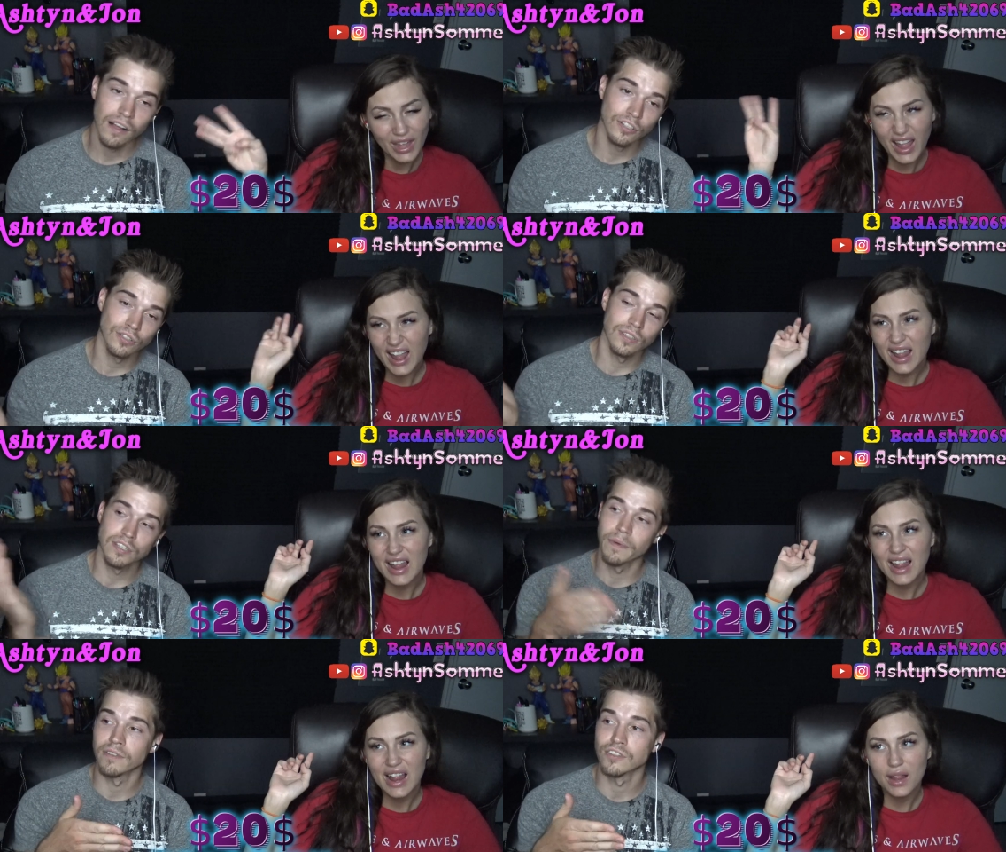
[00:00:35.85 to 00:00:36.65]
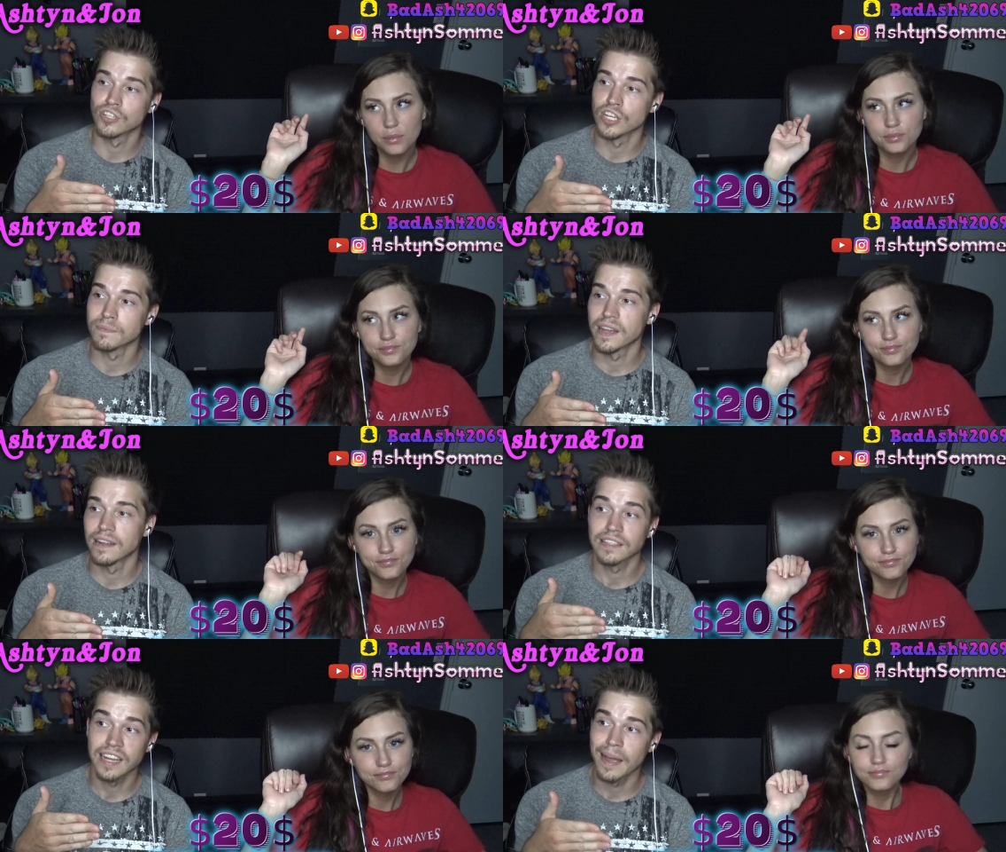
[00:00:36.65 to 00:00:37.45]
Speaker 1: Also, this amount does change, man.
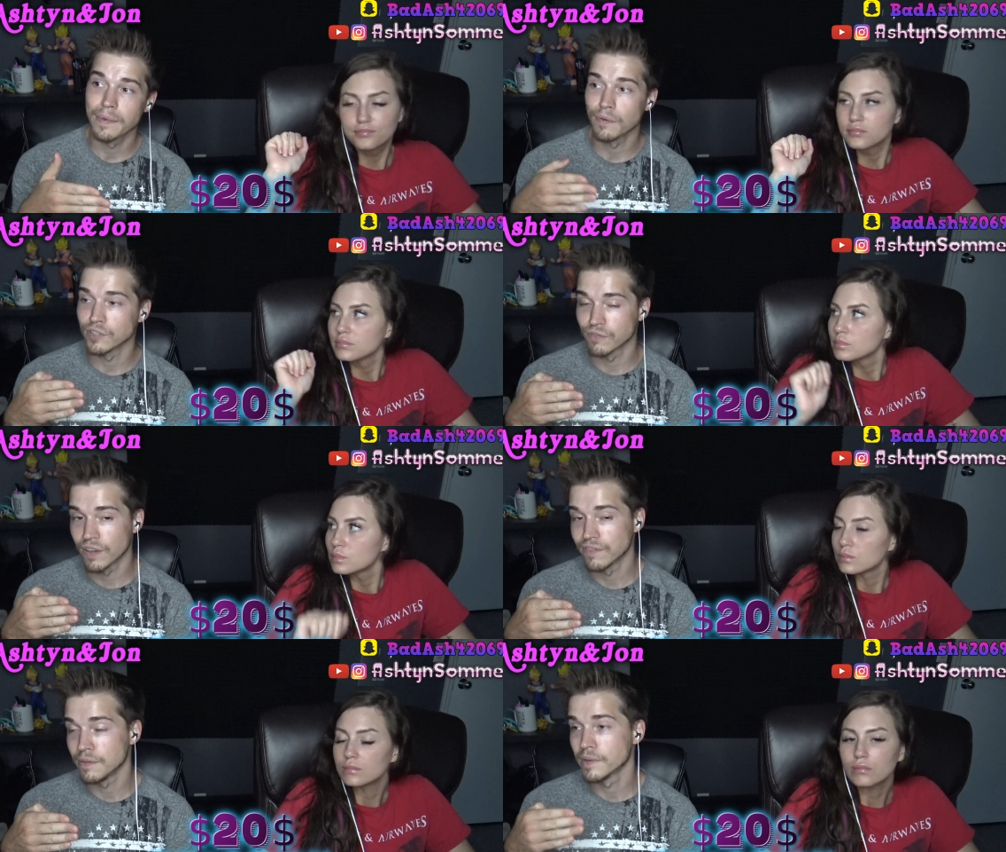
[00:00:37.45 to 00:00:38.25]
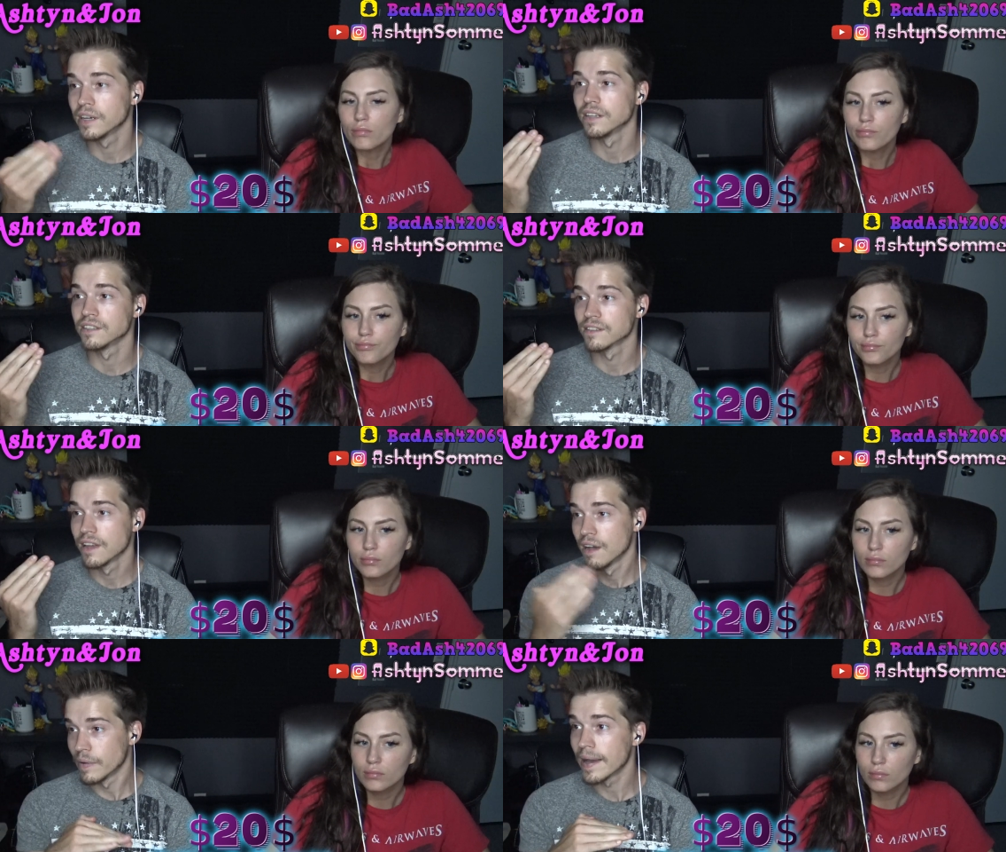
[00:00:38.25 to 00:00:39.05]
At the time, it was fifty because
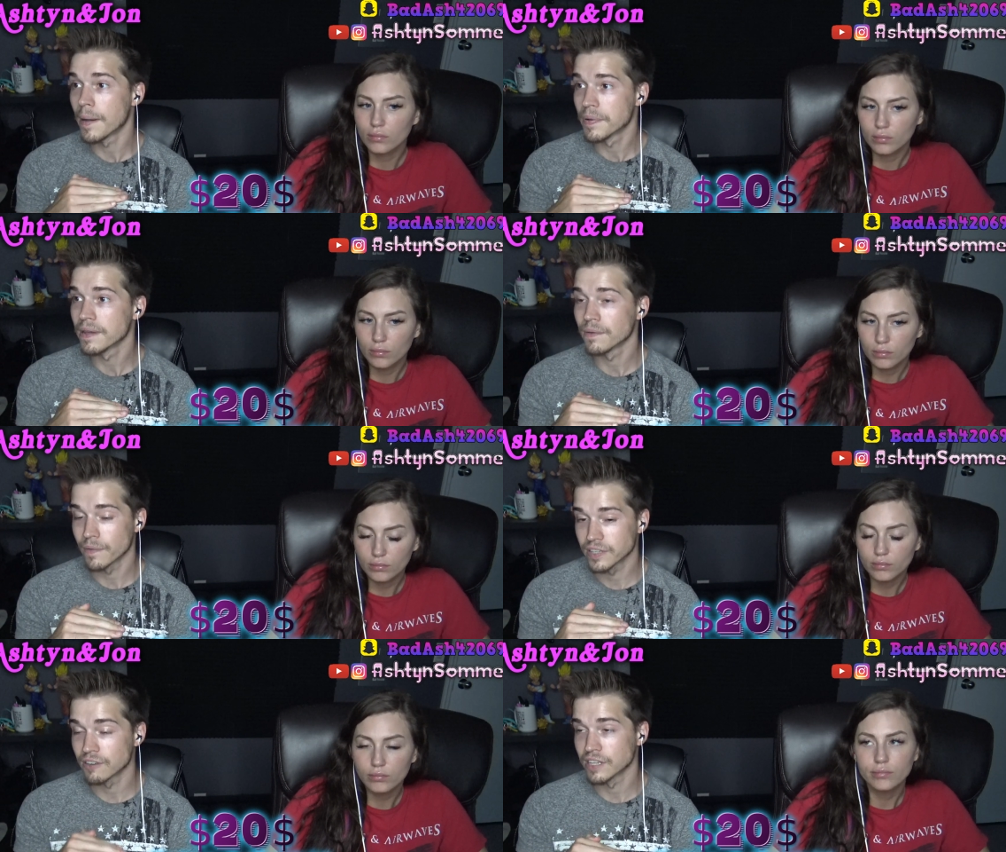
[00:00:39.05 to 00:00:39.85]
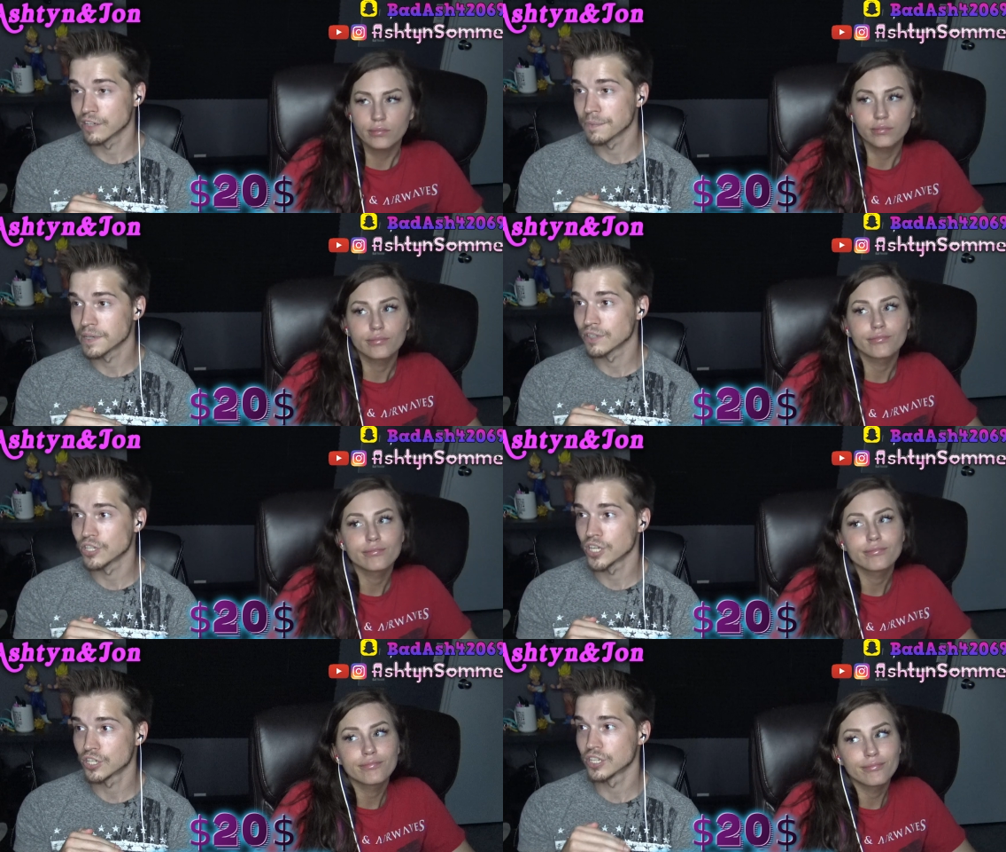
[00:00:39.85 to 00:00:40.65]
we up it when we start to get too many
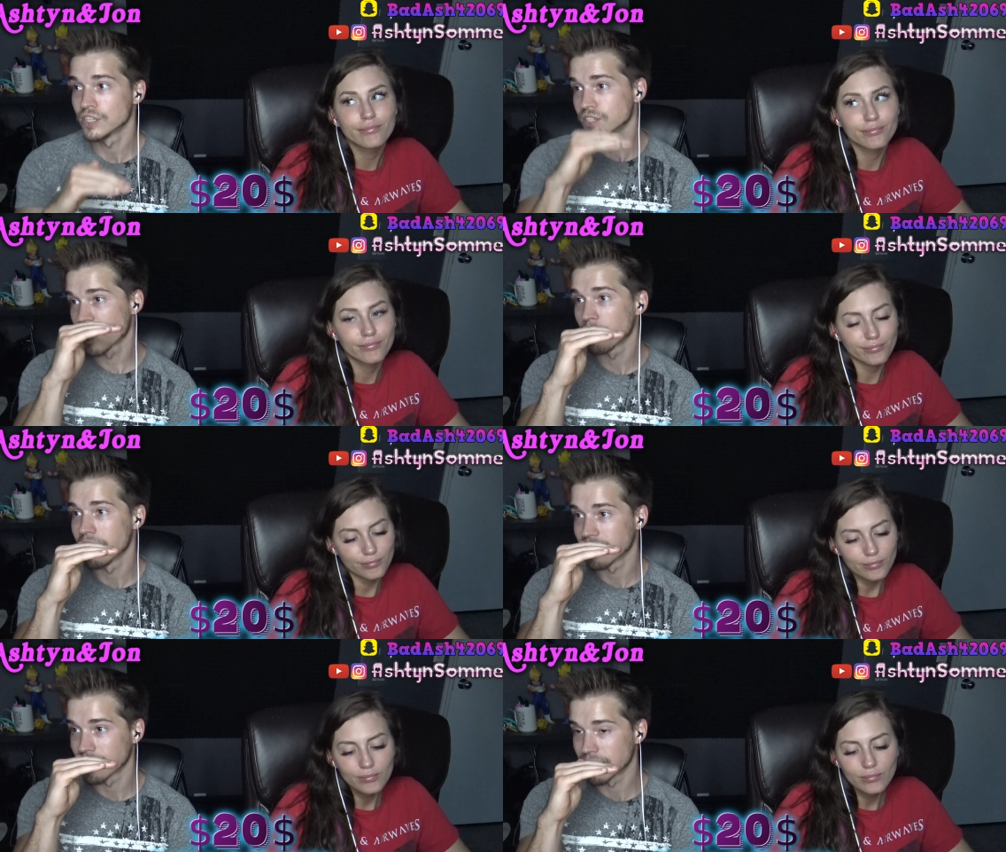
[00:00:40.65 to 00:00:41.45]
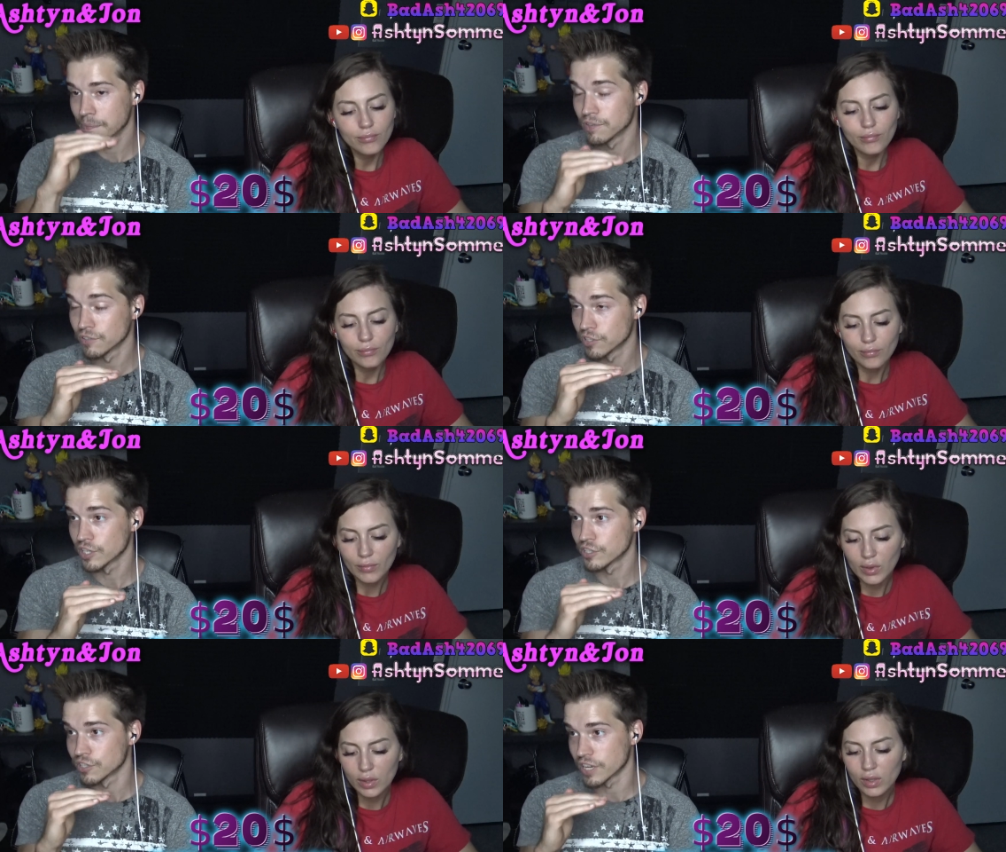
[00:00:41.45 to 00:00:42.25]
suggestions. That way, it can keep the
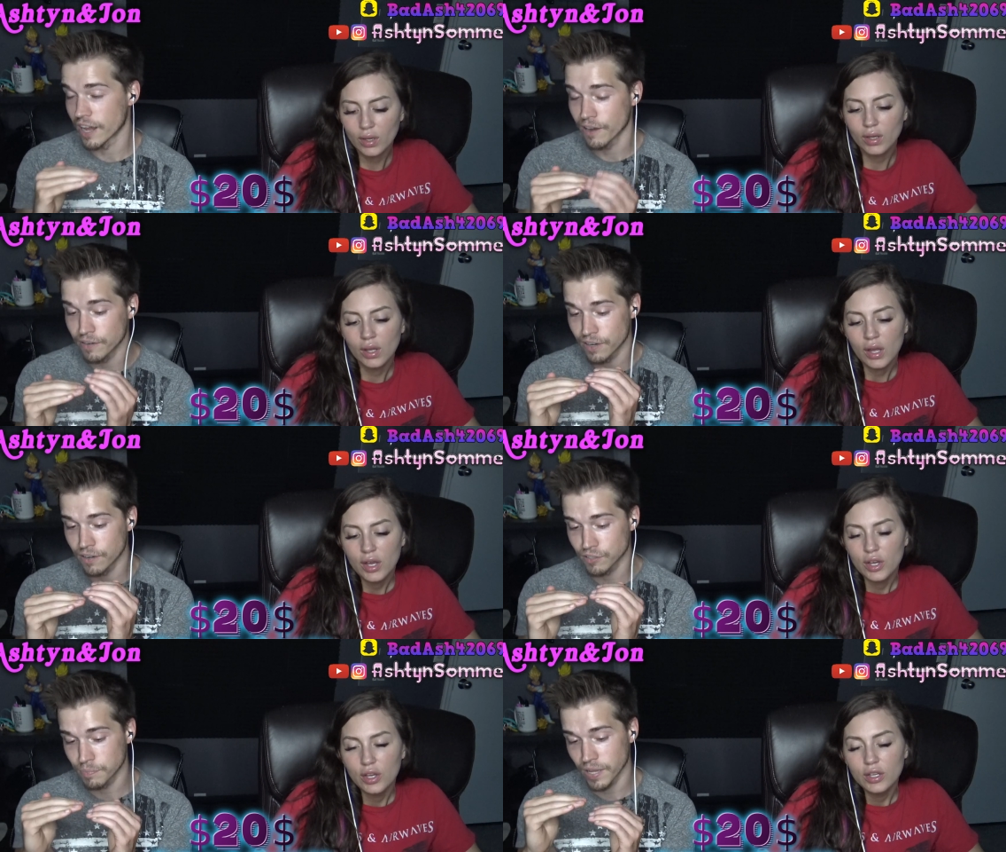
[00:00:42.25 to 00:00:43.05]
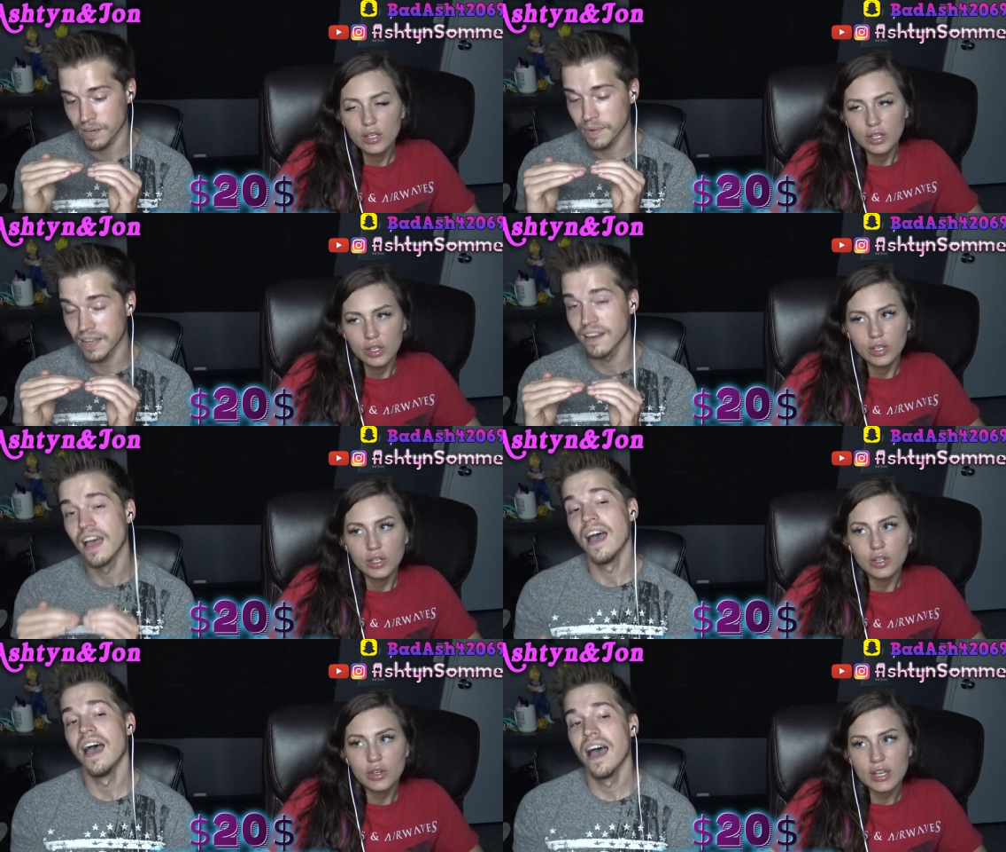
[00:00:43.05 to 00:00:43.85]
suggestions down. You know, supply and demand. You